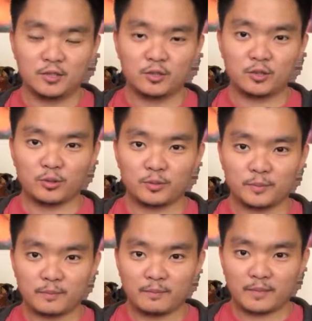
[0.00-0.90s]
So
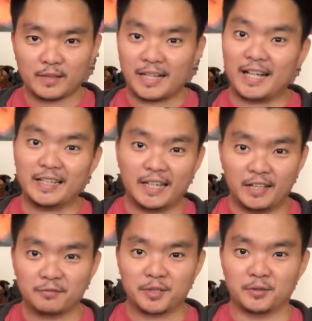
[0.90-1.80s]
I
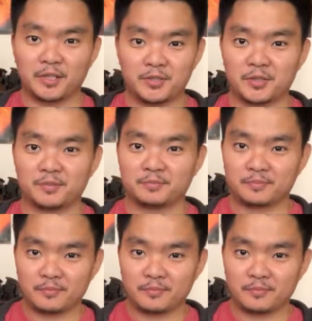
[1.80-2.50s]
have an eraser.